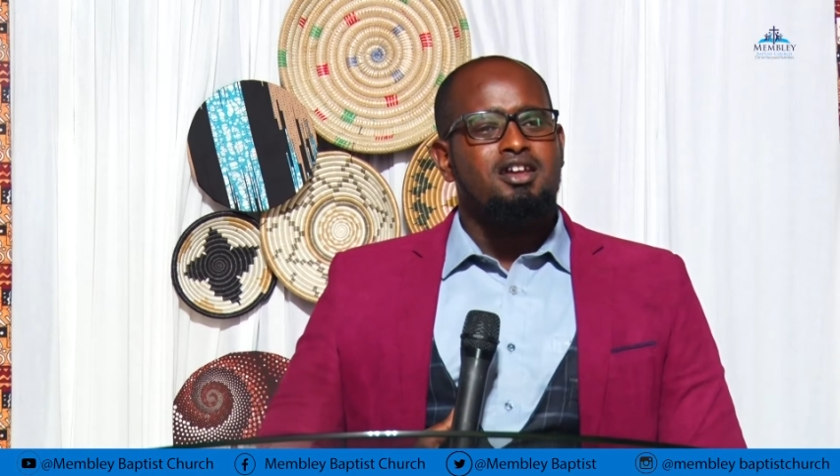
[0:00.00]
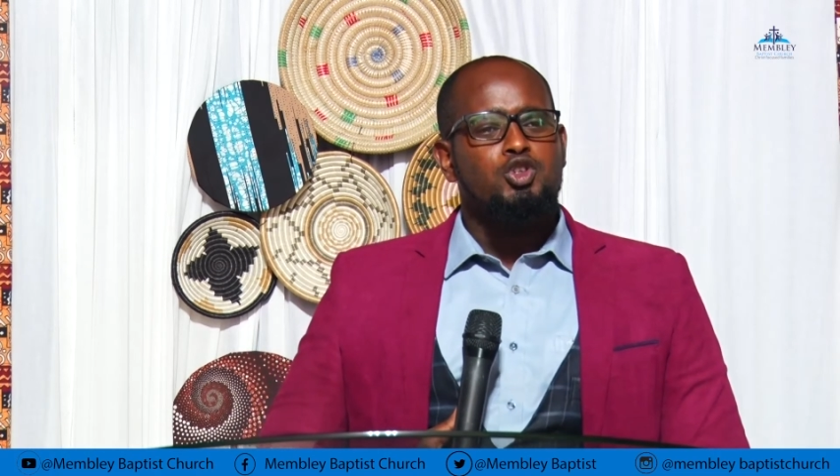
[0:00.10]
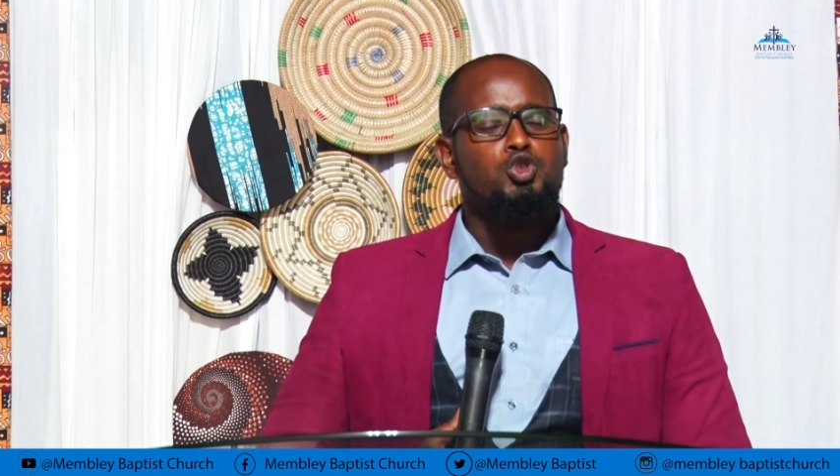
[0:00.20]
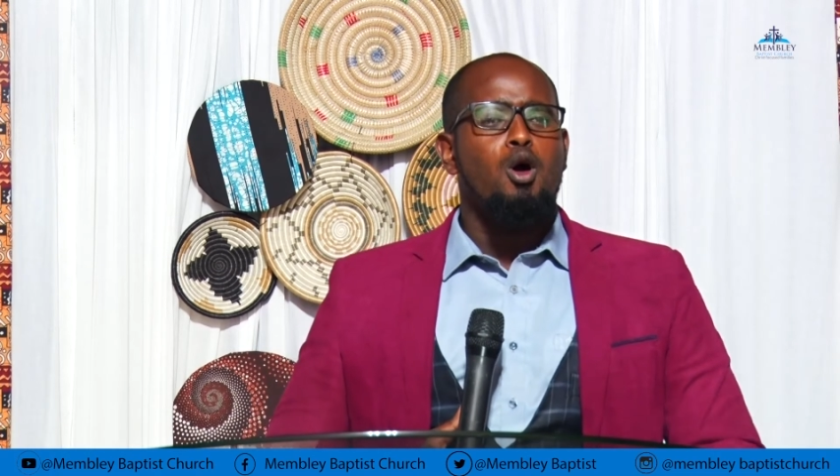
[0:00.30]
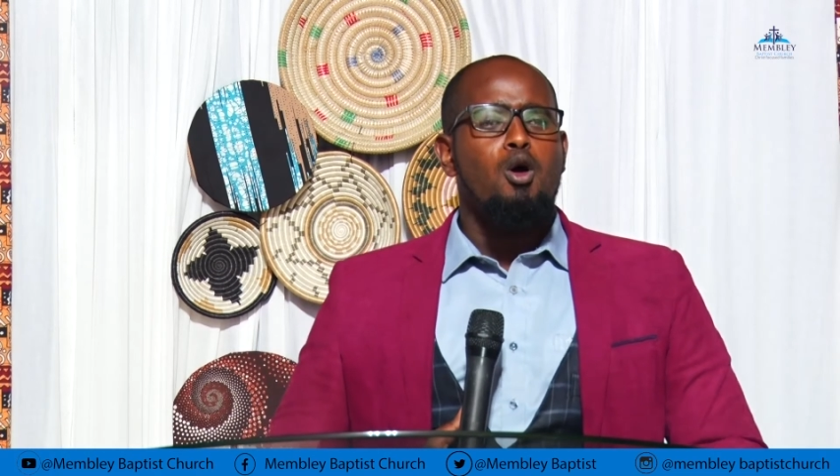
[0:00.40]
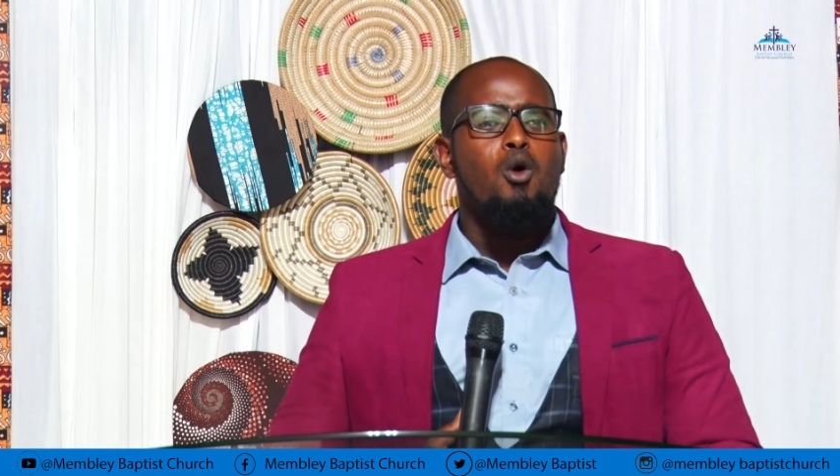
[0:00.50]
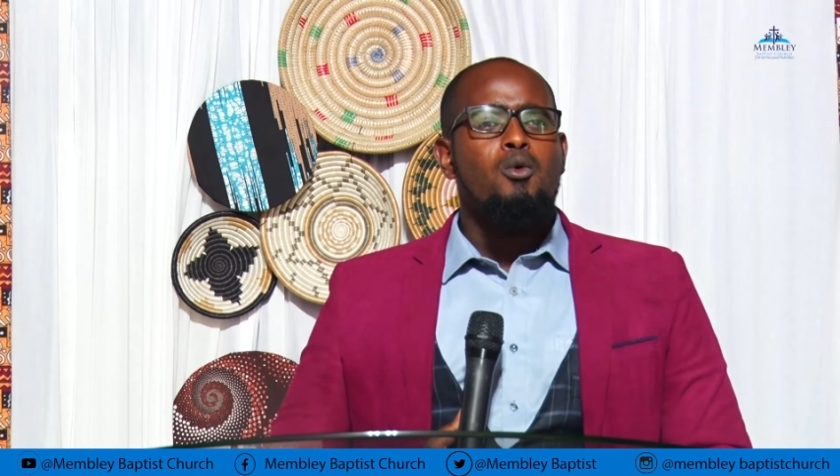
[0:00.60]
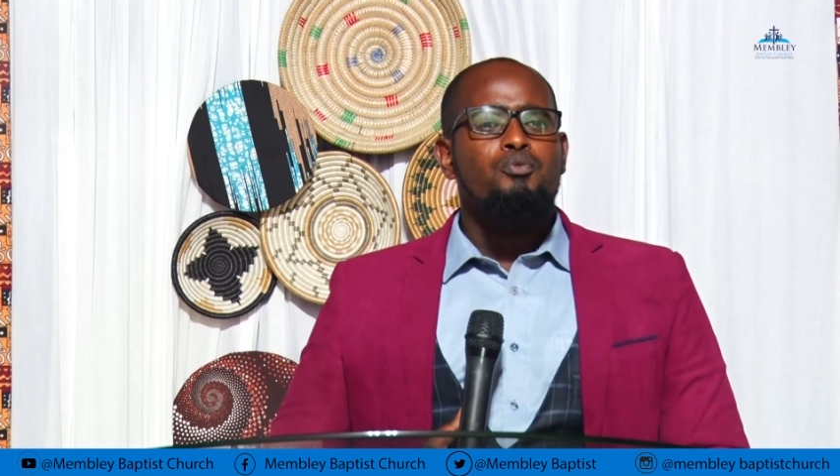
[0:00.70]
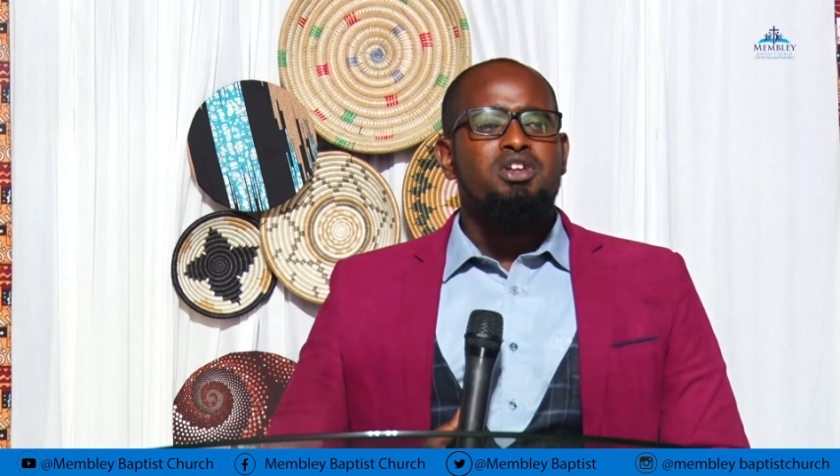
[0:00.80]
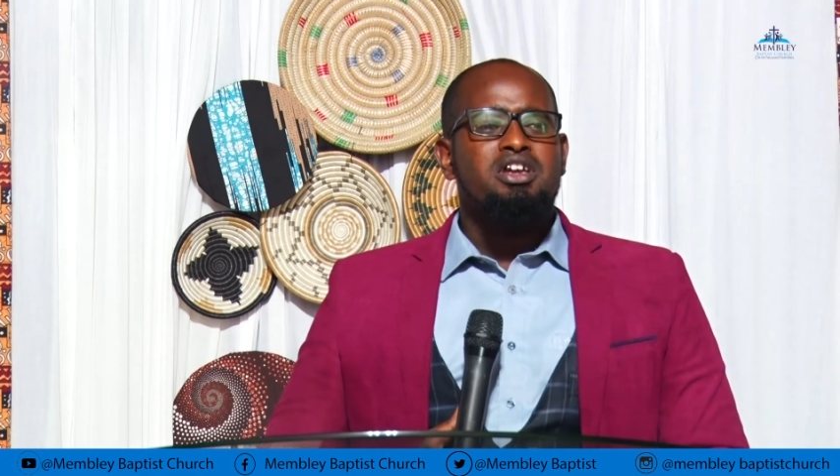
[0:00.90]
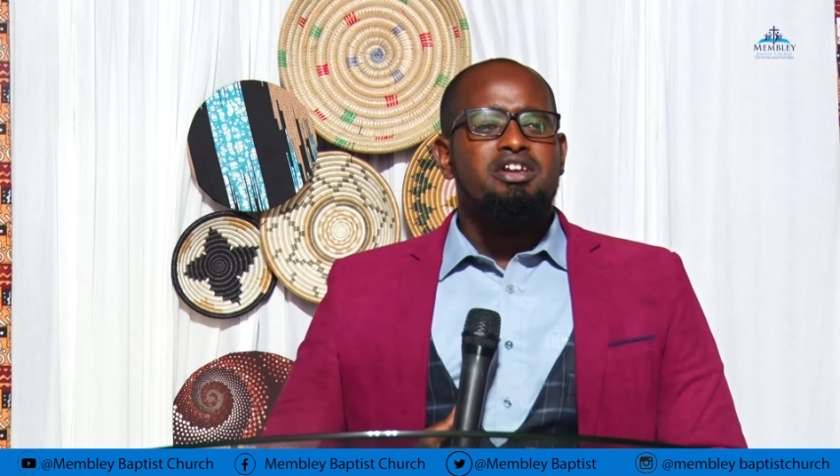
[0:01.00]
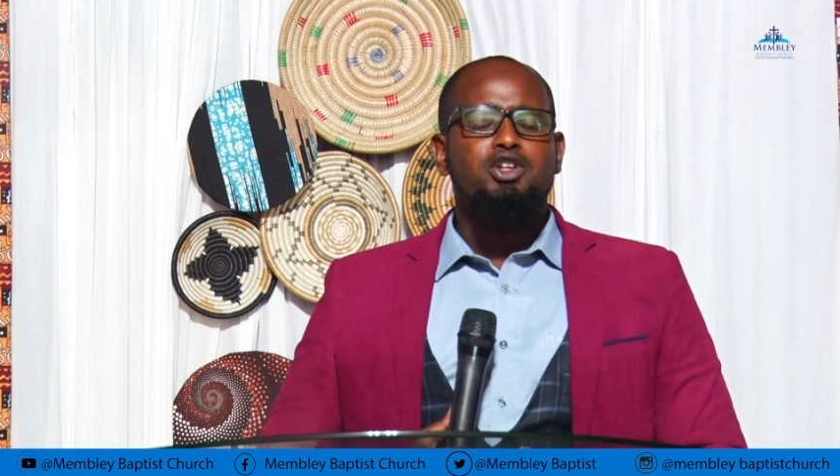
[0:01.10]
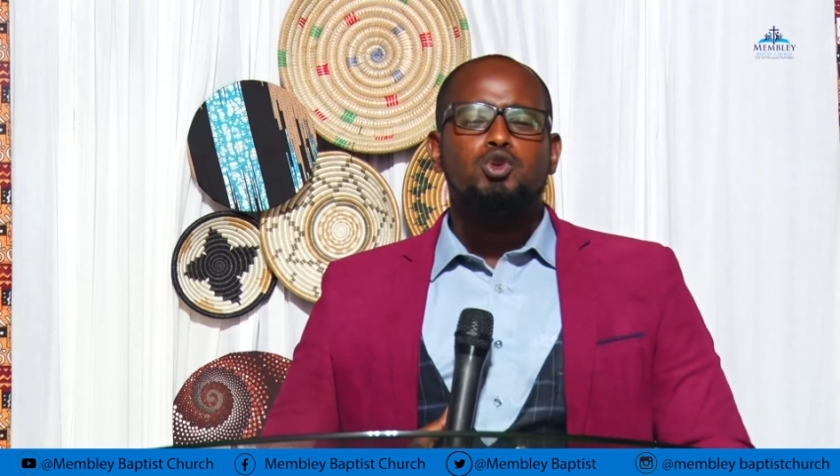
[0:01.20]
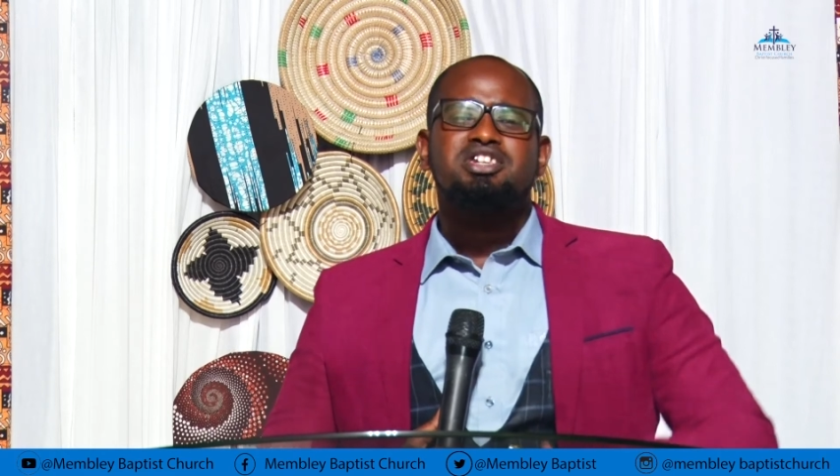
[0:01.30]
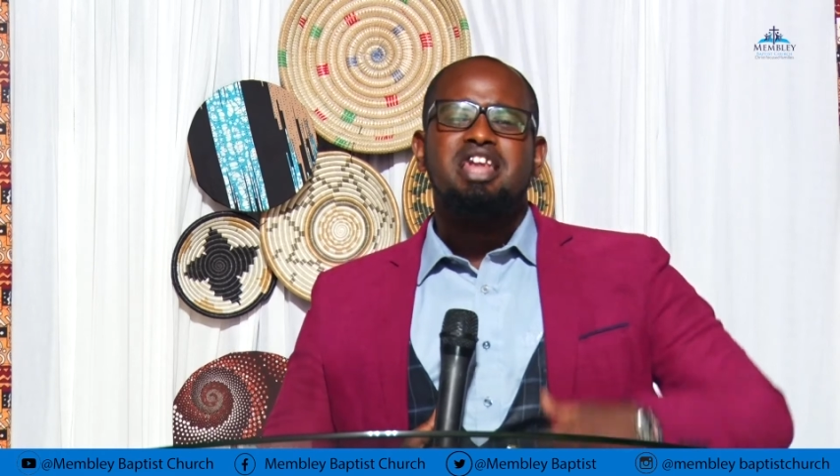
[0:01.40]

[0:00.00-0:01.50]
So it was